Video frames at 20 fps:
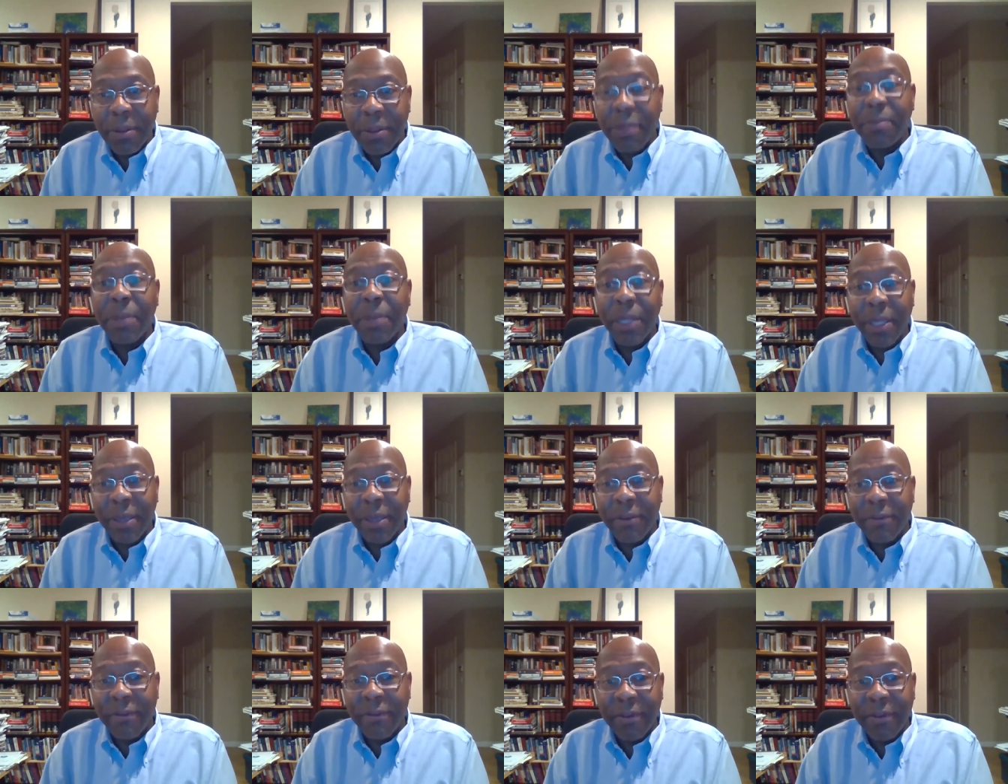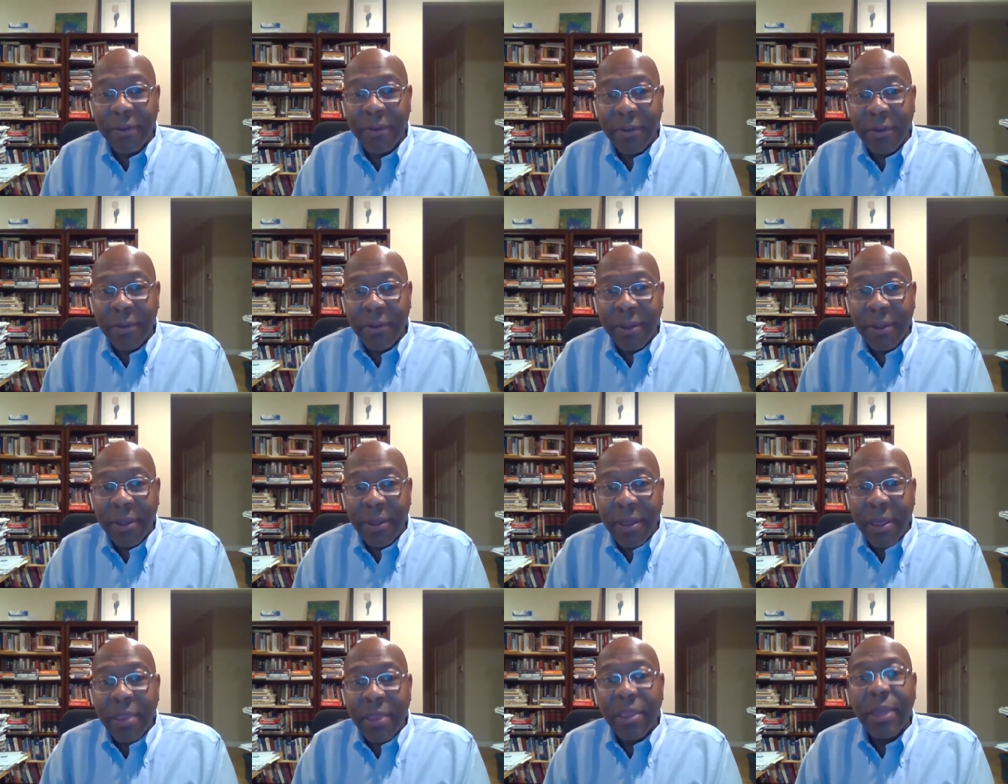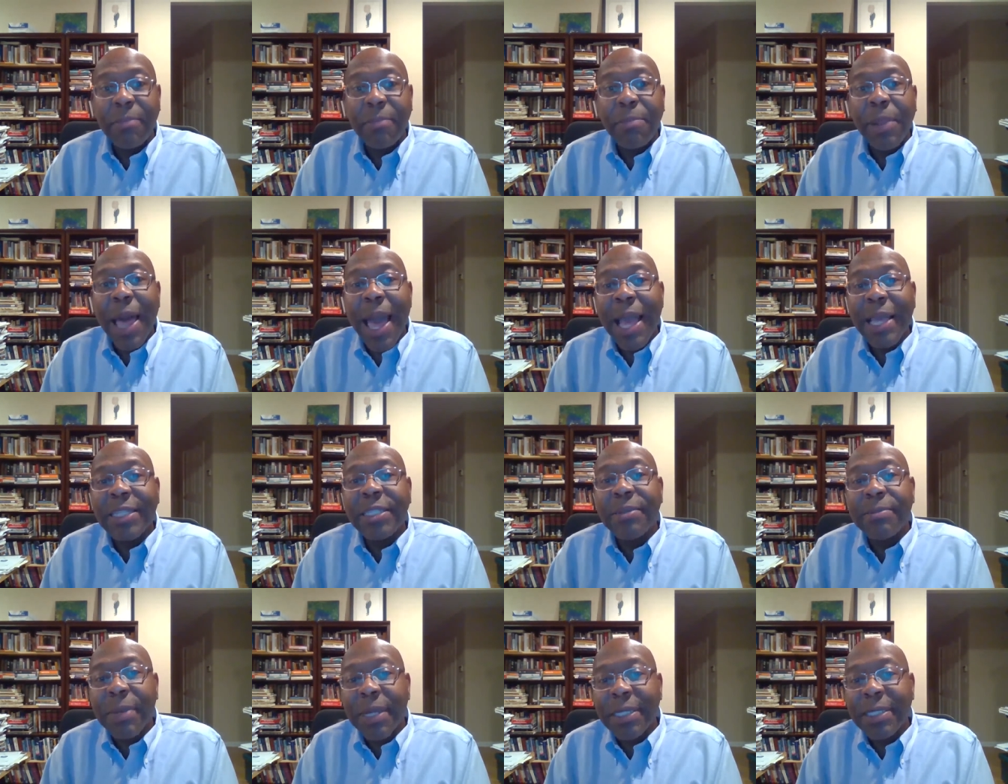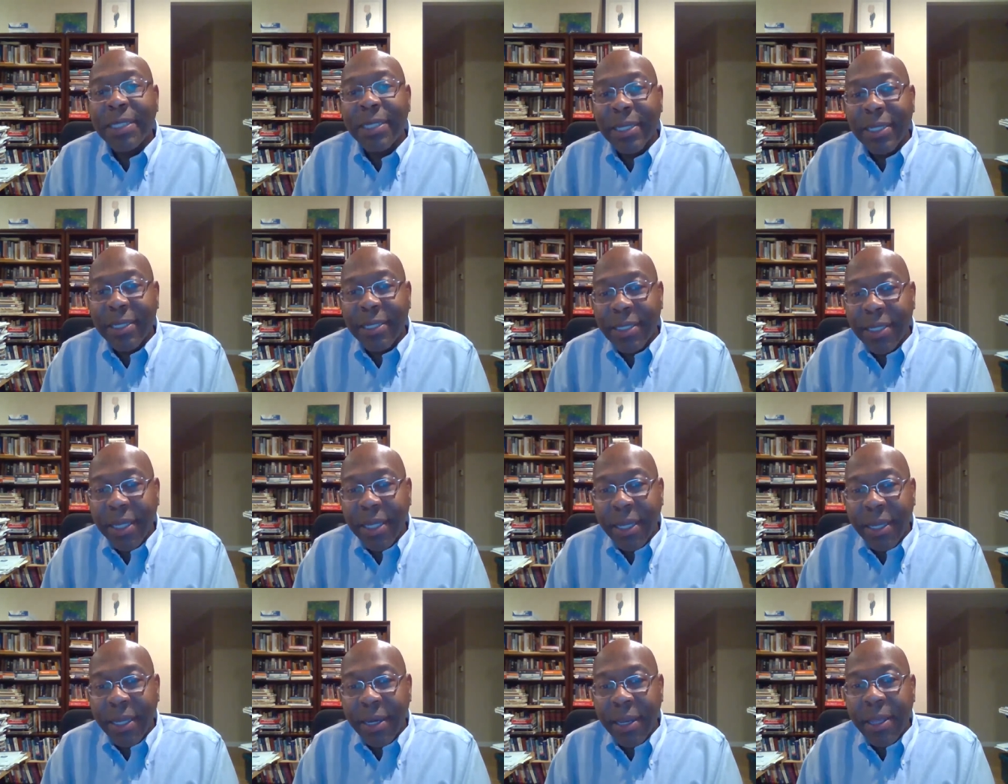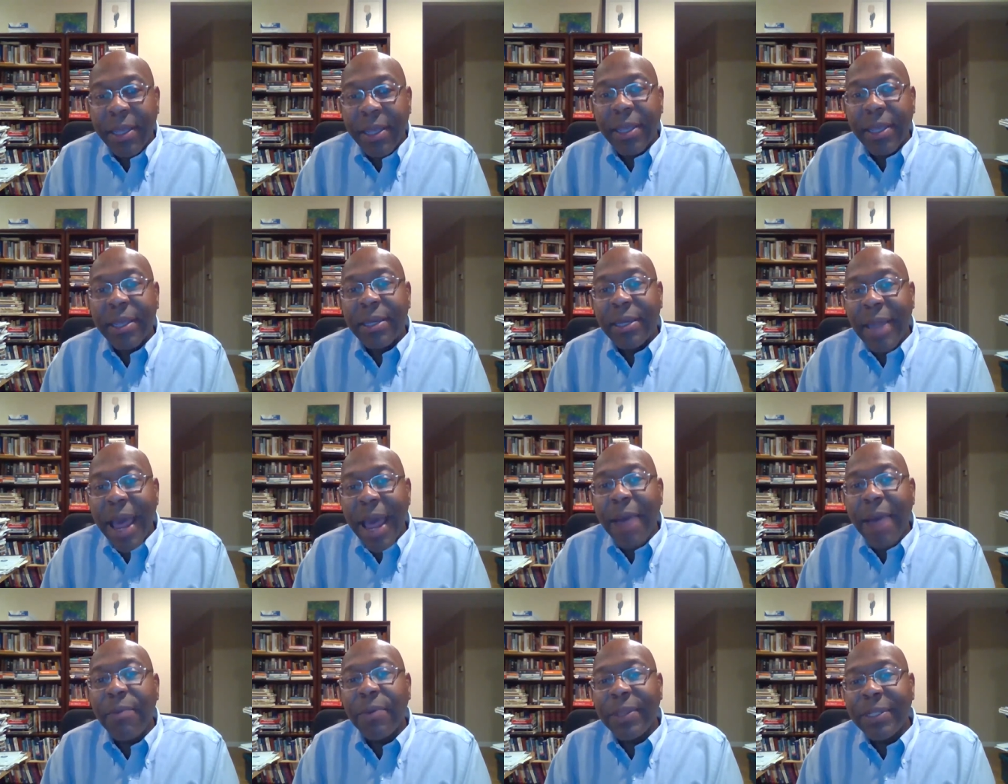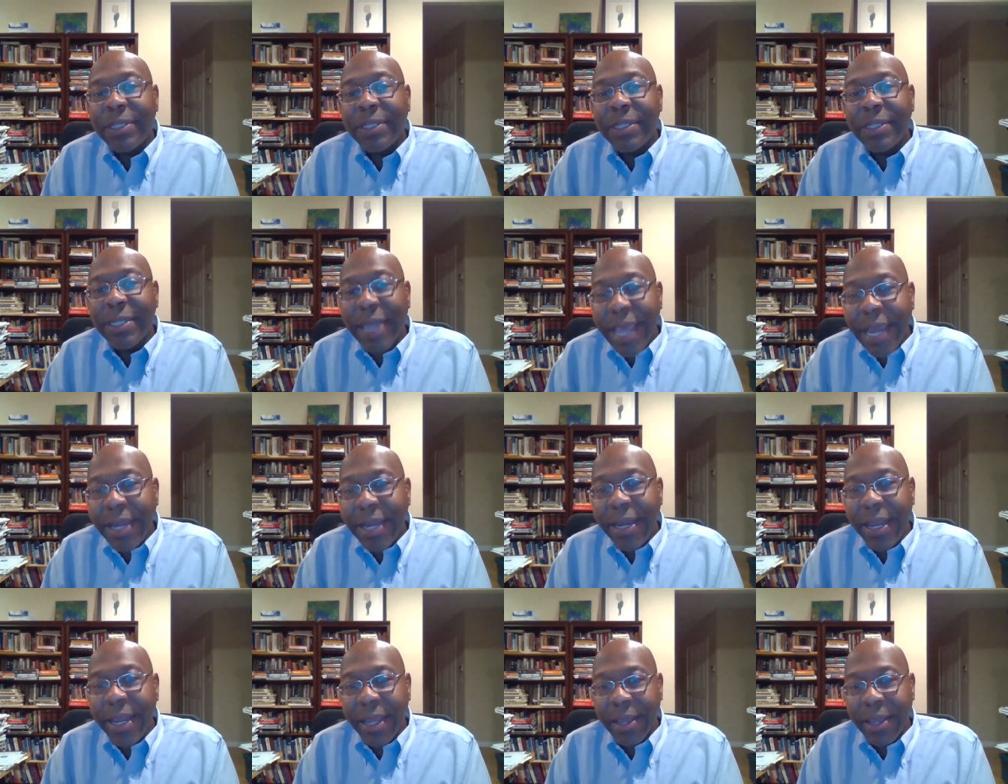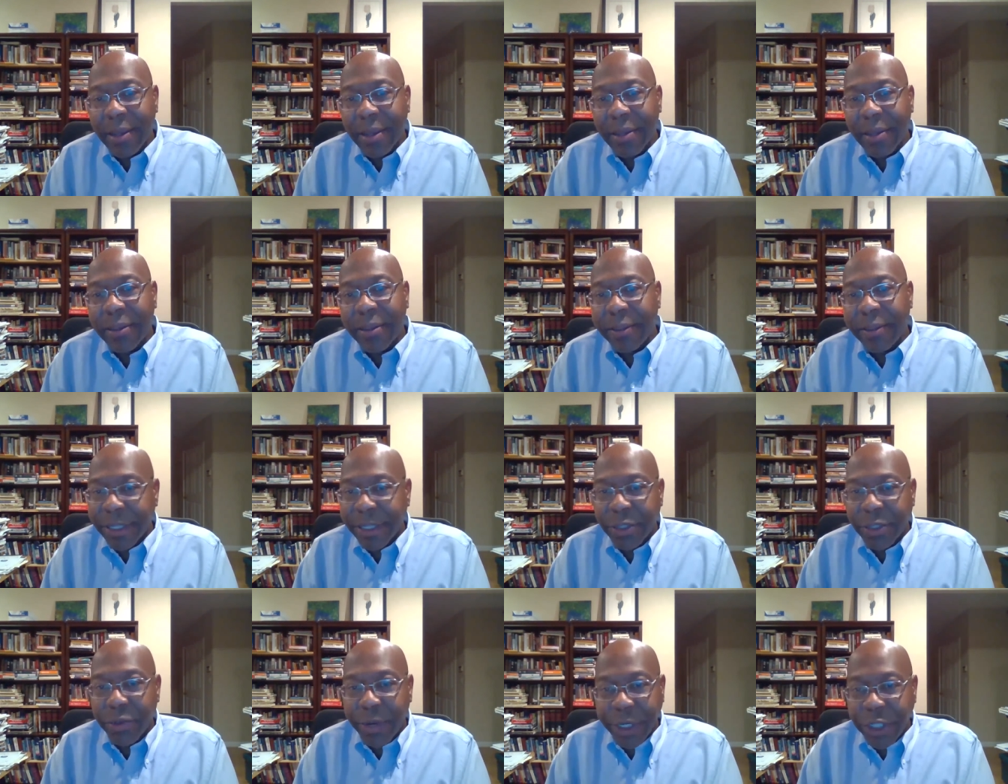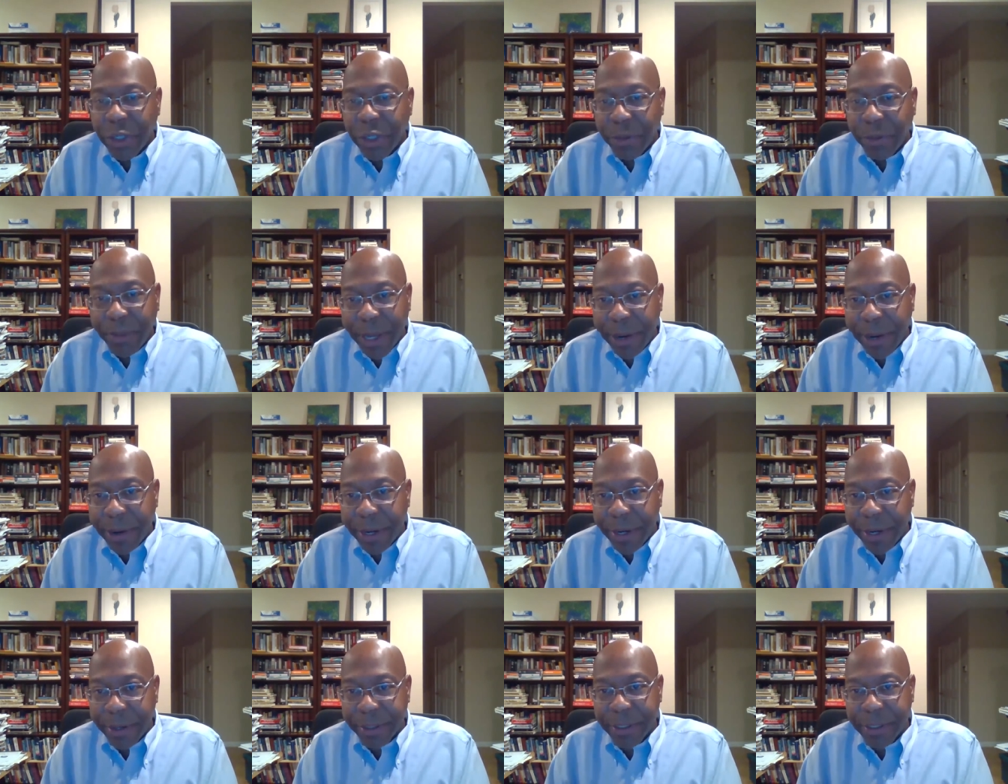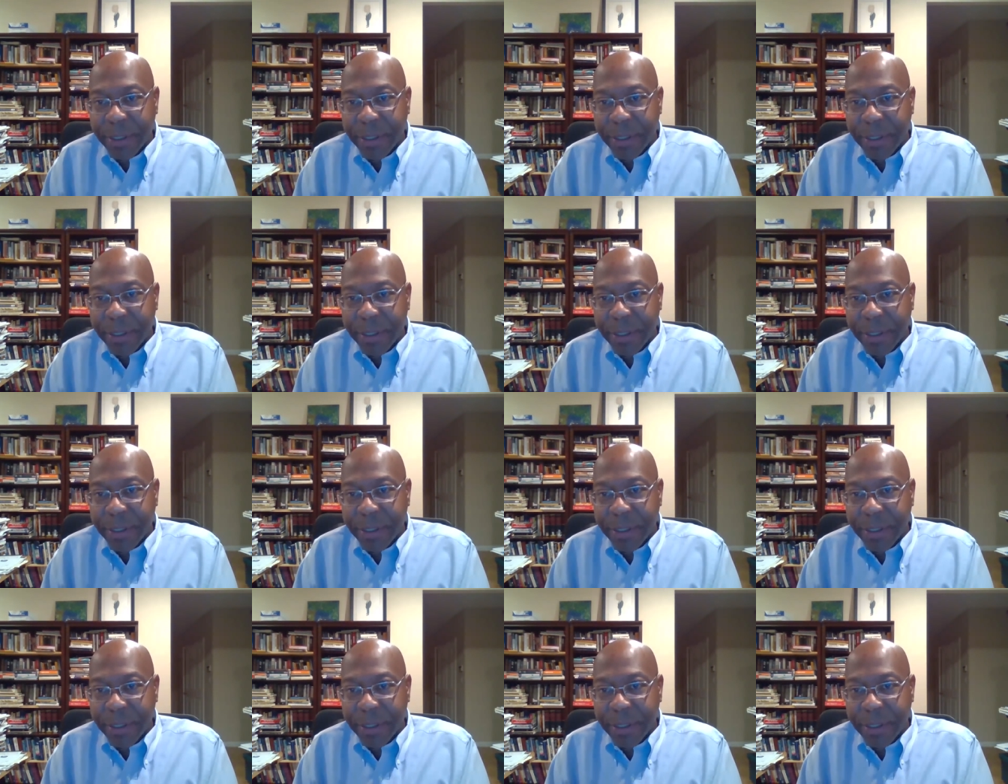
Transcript: the belief that blacks must succeed notwithstanding these racial barriers,